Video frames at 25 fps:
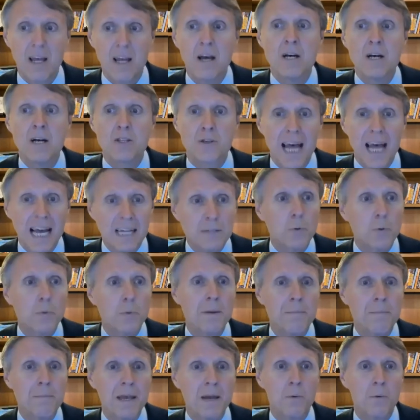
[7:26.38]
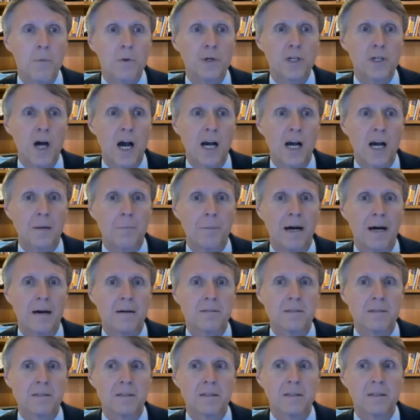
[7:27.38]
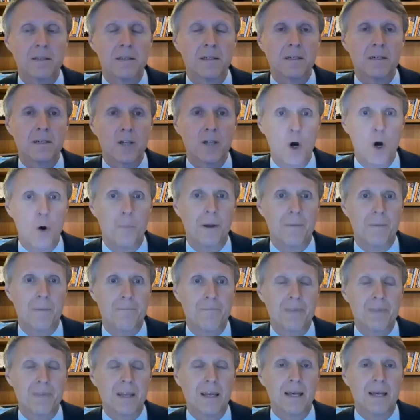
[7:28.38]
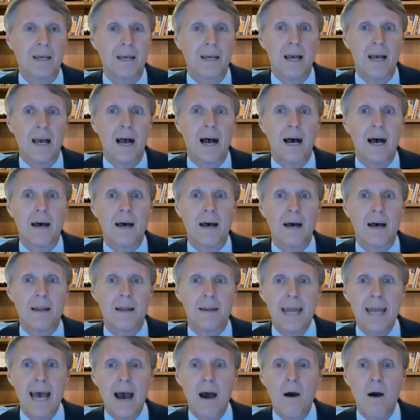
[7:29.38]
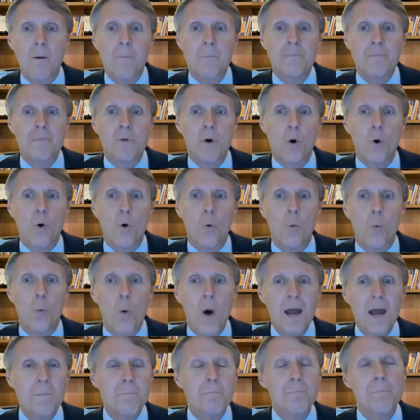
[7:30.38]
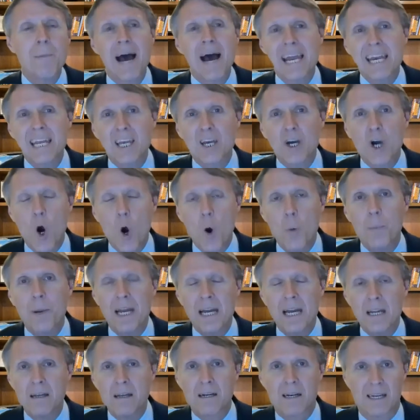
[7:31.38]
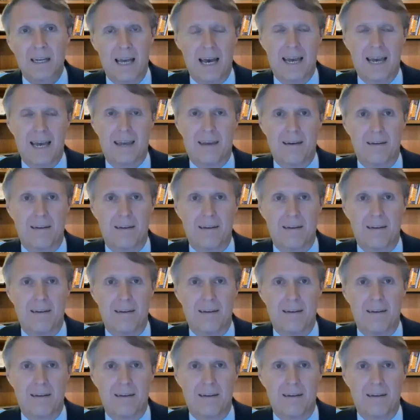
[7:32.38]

So that's what we mean when we talk about coping. Uh, now, what might coping look like?